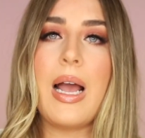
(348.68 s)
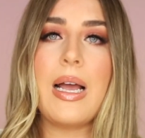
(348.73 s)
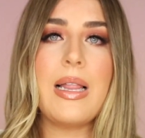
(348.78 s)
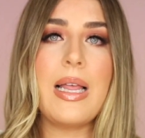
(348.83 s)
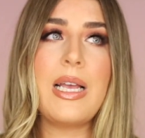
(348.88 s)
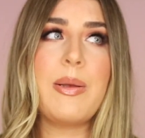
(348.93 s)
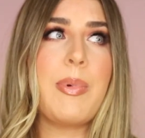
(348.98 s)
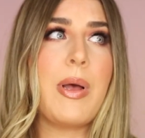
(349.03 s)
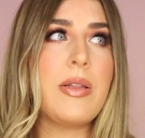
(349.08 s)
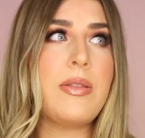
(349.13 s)
I
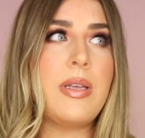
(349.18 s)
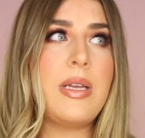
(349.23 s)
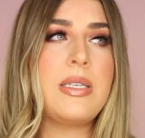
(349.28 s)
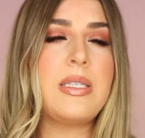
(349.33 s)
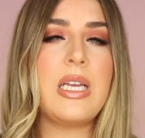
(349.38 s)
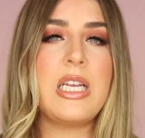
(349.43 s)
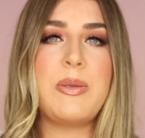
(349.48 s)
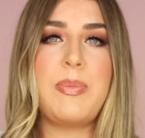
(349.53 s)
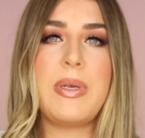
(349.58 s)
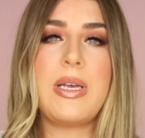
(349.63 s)
like about this
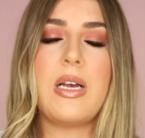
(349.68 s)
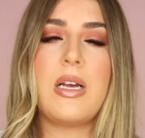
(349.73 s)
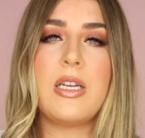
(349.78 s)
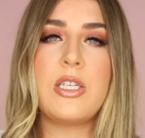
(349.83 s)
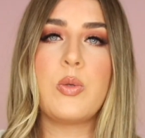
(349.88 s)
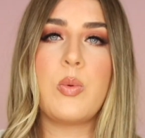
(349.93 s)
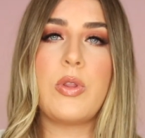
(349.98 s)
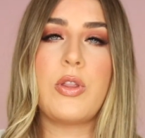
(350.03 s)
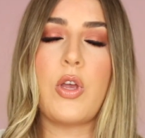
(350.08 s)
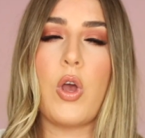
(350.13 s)
is
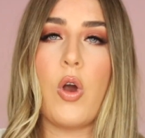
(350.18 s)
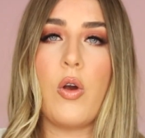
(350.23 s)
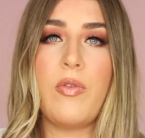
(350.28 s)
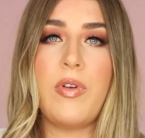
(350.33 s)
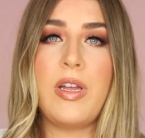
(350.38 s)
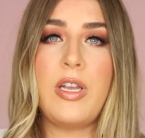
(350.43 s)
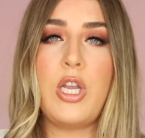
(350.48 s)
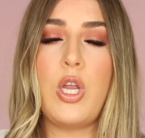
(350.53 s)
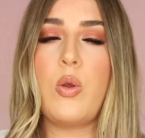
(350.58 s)
because with COVID,